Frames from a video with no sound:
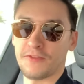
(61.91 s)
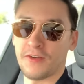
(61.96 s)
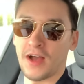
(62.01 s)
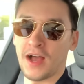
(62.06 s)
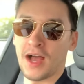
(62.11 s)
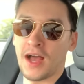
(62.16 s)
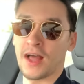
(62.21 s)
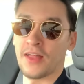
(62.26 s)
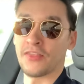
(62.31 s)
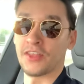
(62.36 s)

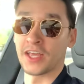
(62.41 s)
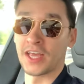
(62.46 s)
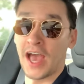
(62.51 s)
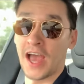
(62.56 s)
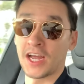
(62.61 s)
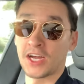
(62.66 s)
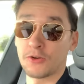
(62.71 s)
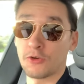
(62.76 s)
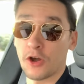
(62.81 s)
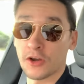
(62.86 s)
Uh, the
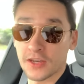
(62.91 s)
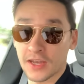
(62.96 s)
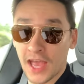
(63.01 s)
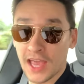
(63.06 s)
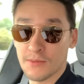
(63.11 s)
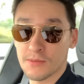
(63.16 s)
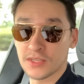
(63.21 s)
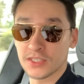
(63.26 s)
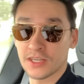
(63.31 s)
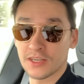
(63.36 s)
Kakarot
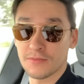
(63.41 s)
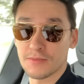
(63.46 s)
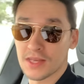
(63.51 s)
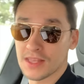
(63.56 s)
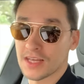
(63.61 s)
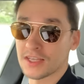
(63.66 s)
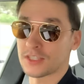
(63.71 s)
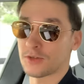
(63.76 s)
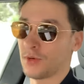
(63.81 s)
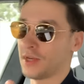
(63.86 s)
game is going to be
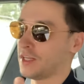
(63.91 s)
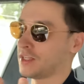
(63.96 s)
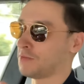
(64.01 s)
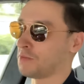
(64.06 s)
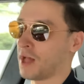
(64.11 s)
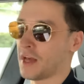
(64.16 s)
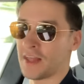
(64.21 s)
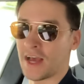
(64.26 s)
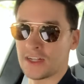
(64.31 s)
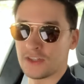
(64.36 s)
there, so we get to
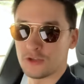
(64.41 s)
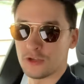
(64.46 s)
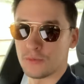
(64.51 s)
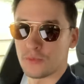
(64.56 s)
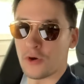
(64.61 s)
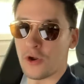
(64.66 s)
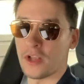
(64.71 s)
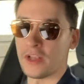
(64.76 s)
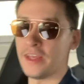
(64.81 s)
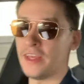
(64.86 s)
play that
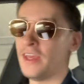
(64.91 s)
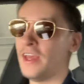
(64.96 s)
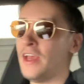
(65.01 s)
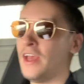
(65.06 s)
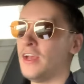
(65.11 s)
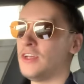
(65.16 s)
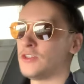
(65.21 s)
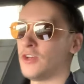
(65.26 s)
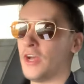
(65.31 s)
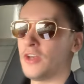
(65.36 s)
super early.
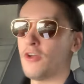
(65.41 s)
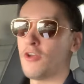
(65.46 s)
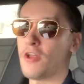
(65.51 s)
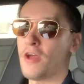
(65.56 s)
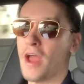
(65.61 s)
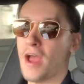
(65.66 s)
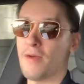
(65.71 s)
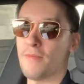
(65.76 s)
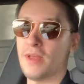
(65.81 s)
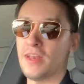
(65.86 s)
So I don't
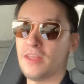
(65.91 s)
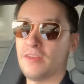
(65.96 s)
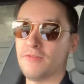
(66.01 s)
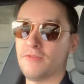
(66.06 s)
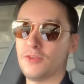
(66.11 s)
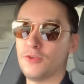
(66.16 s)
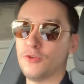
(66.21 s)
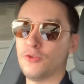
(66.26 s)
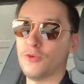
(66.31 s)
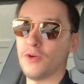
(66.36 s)
know how many
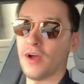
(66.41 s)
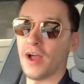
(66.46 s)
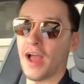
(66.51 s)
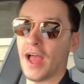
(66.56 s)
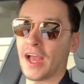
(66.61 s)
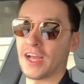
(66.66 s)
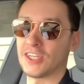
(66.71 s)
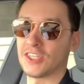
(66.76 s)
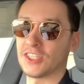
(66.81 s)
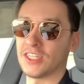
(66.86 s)
of you
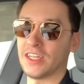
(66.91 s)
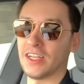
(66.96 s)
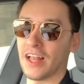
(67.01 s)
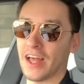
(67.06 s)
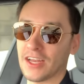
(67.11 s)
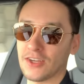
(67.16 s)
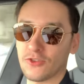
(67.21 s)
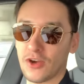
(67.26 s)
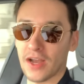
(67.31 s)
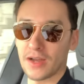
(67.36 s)
actually
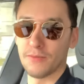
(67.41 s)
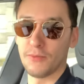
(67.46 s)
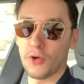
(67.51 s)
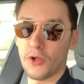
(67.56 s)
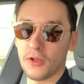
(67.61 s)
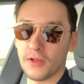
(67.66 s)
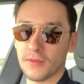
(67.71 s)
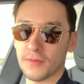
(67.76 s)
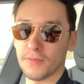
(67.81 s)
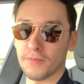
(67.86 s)
like Dragon
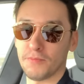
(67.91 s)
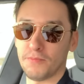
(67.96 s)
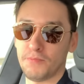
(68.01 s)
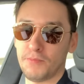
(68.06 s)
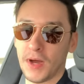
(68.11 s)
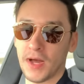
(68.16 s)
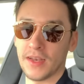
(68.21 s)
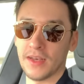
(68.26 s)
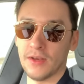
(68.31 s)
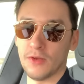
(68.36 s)
Ball,
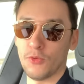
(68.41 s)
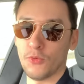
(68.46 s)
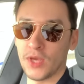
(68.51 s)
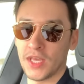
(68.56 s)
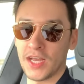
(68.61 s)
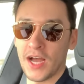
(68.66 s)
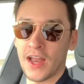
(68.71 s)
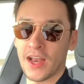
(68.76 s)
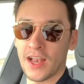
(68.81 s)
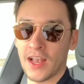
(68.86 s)
but
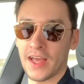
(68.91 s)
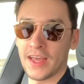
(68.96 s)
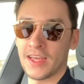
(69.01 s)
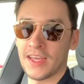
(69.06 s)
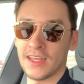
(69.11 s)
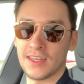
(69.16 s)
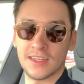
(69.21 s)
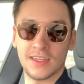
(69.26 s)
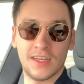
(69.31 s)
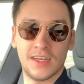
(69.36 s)
we kind of like it.